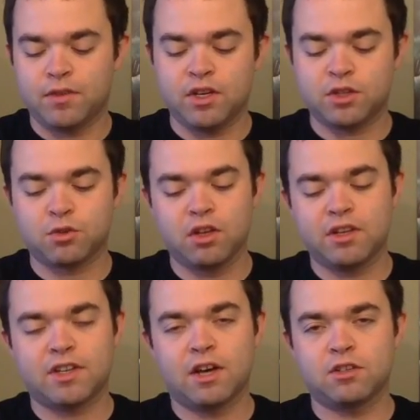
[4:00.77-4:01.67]
and it's
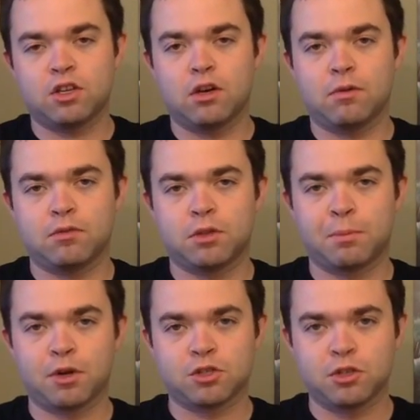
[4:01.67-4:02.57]
really down to
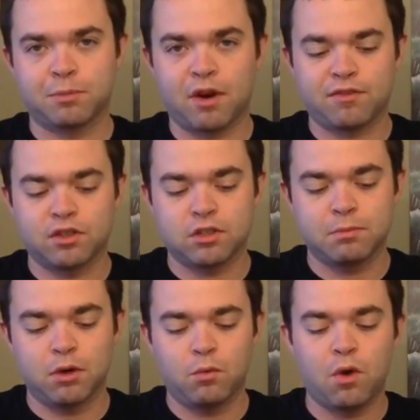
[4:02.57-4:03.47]
personal preference,
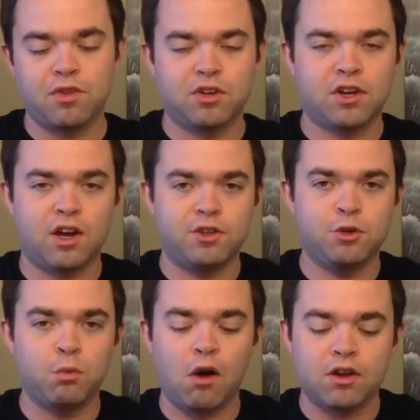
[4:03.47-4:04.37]
but whether or not
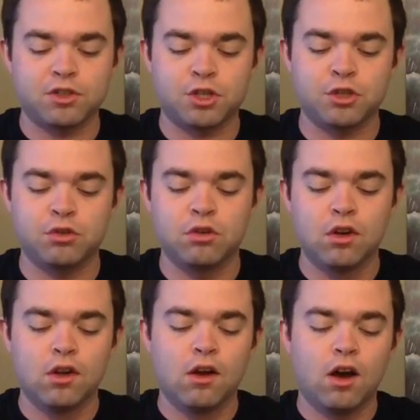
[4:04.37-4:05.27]
you want to
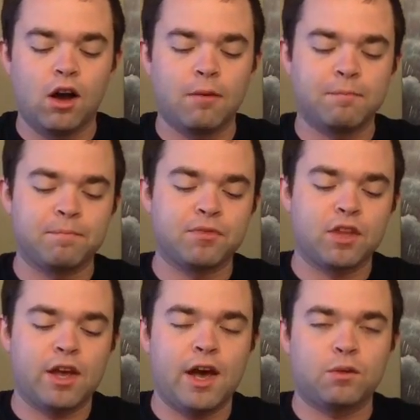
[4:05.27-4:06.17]

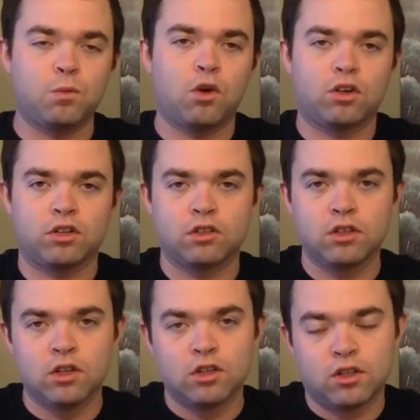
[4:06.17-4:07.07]
add water
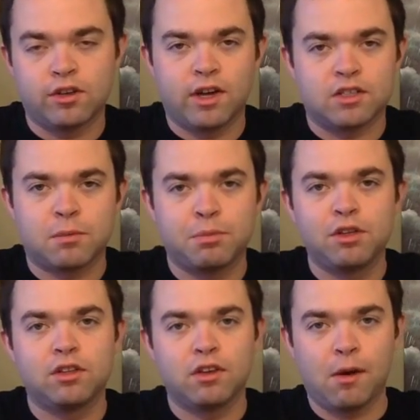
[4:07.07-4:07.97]
or not is
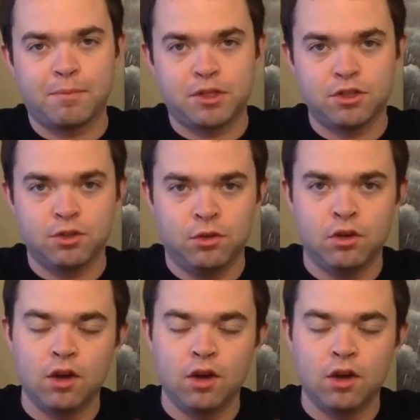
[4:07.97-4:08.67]
completely up to you.